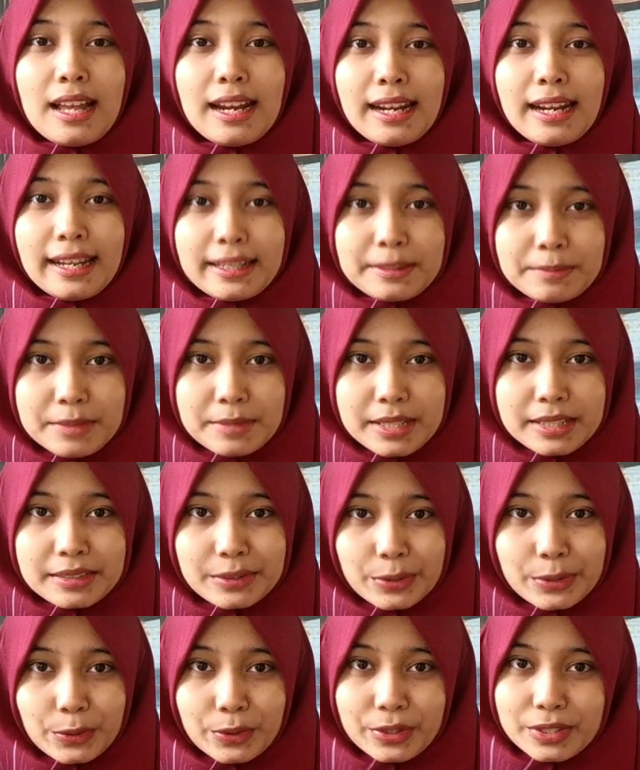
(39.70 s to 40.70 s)
Let me
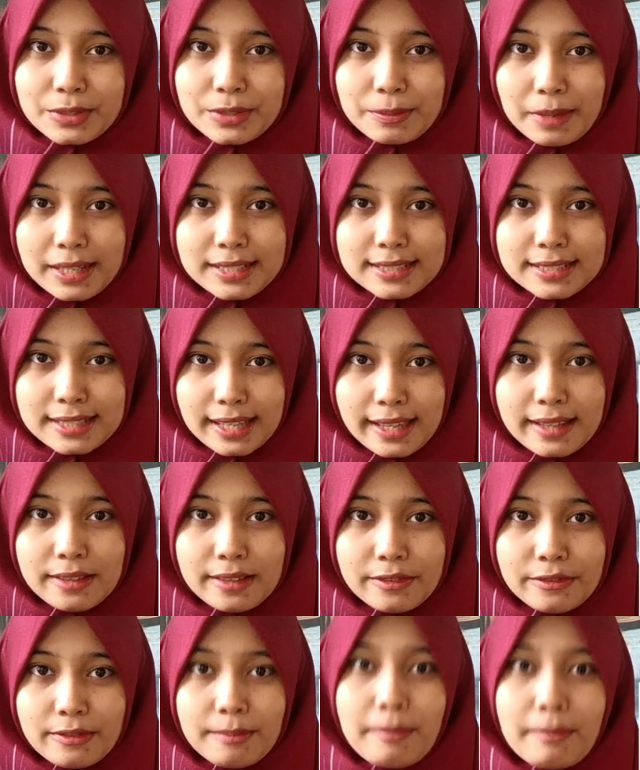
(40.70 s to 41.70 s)
introduce myself.
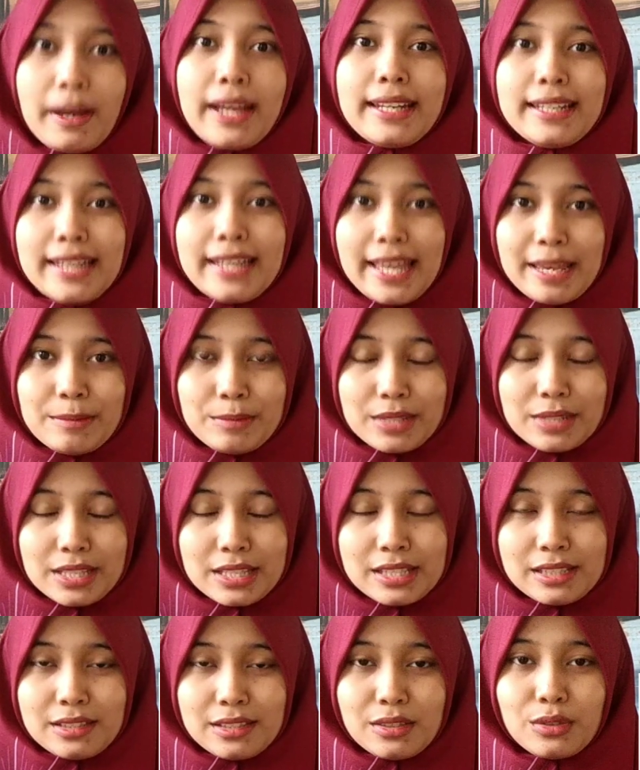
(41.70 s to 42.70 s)
My name
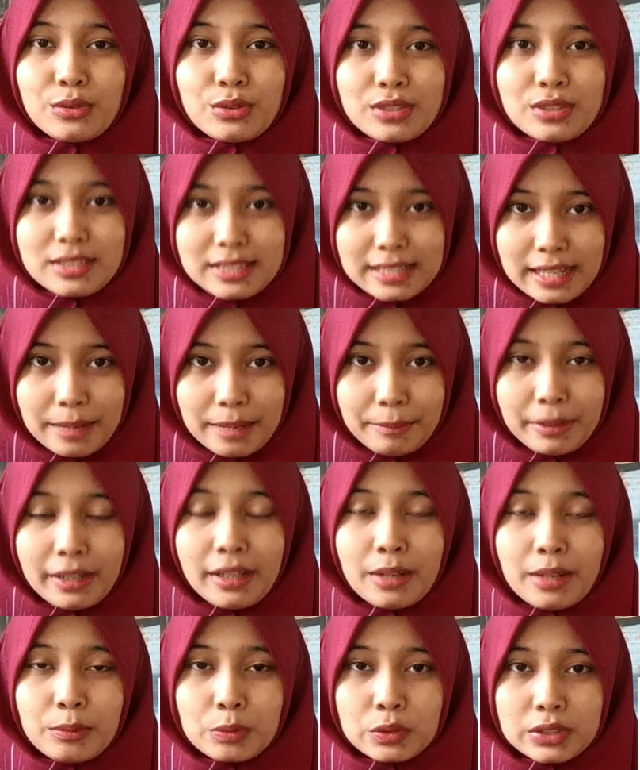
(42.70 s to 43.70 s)
is Gustia
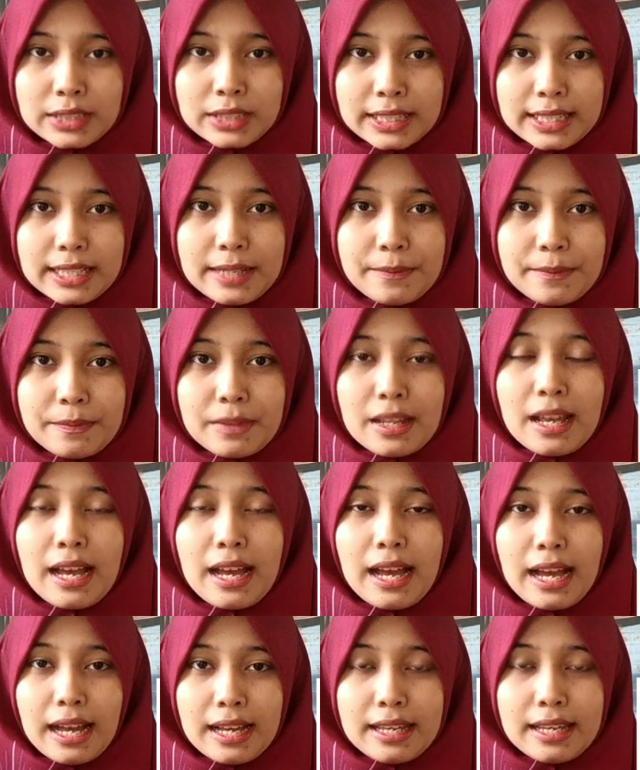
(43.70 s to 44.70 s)
Putri.
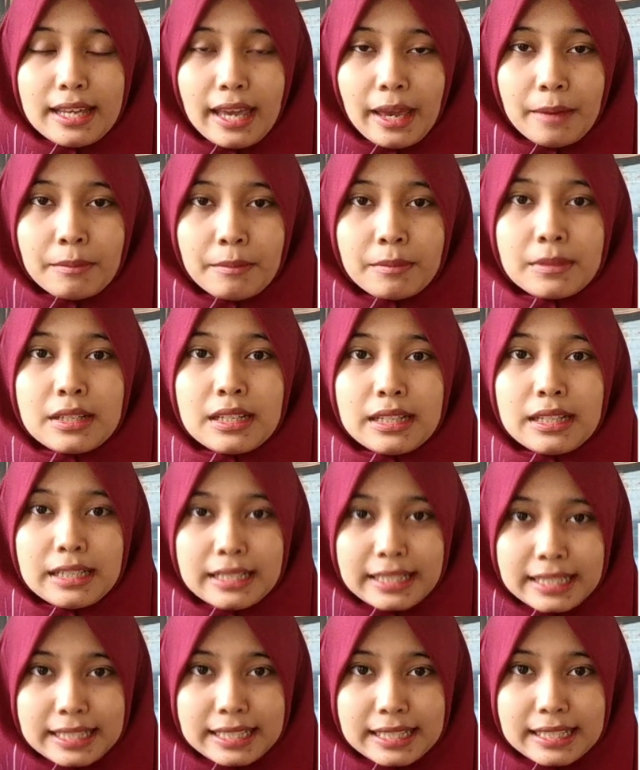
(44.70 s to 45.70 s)
I am an
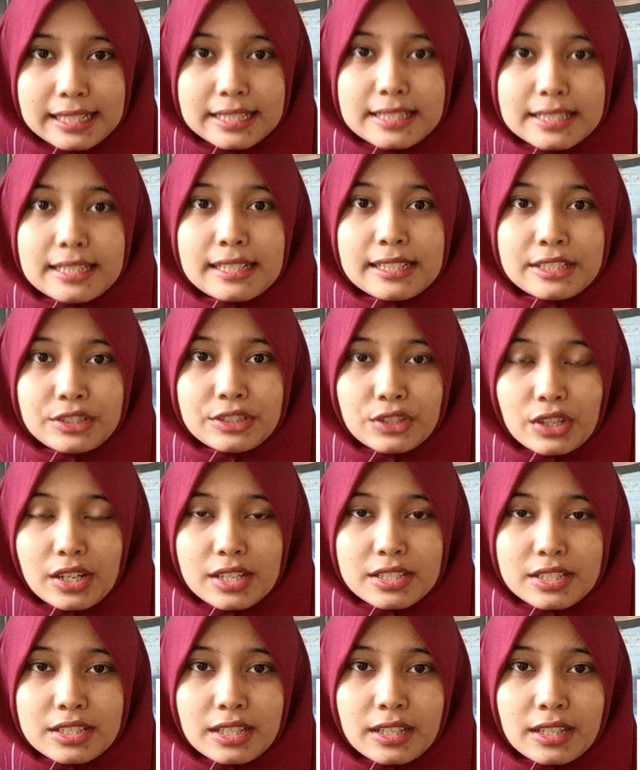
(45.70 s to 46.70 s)
English
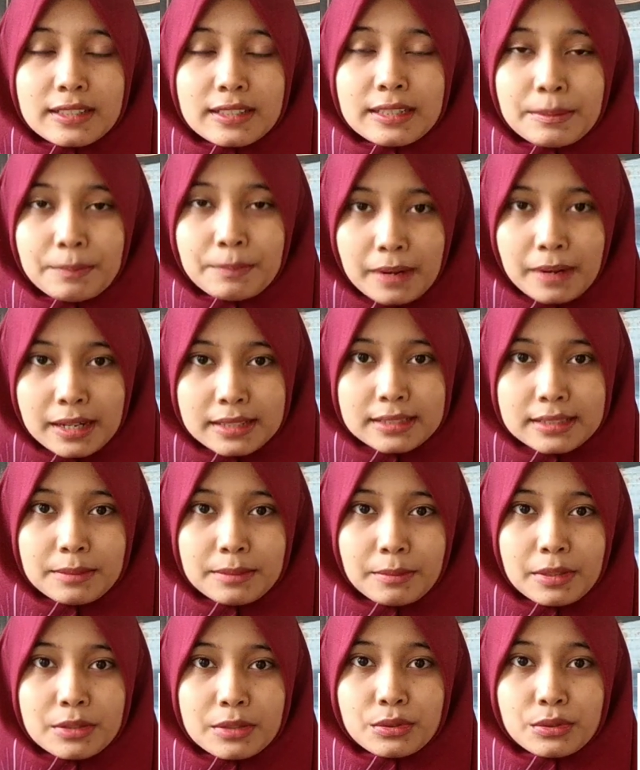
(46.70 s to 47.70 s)
Literature
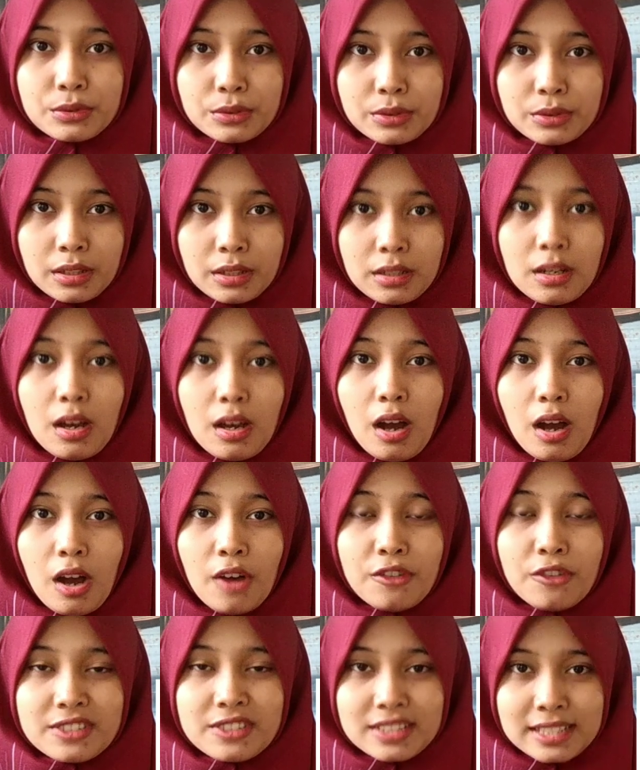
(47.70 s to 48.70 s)
Department student
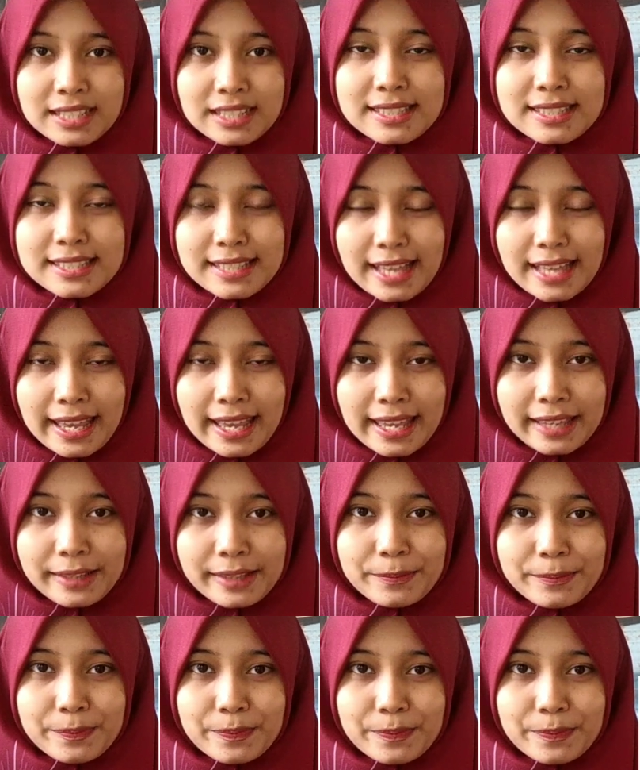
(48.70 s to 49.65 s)
of 6A.